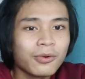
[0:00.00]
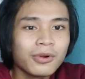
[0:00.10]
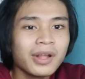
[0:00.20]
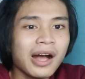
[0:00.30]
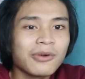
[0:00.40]

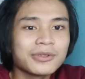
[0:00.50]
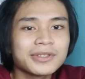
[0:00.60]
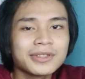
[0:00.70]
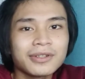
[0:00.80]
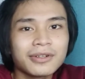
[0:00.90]
whole house
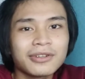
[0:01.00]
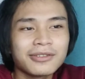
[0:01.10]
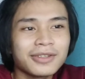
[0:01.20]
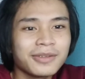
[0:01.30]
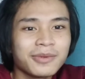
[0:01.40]
or
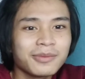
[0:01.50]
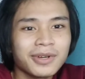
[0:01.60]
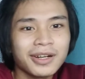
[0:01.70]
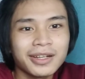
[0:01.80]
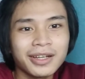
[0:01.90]
even
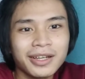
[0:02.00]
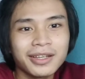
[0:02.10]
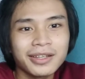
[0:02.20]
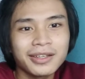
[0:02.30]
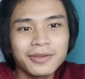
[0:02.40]
barangay
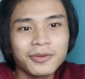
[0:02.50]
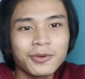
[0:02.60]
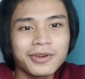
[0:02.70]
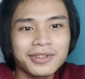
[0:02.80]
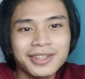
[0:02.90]
if you
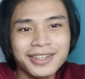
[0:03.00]
want.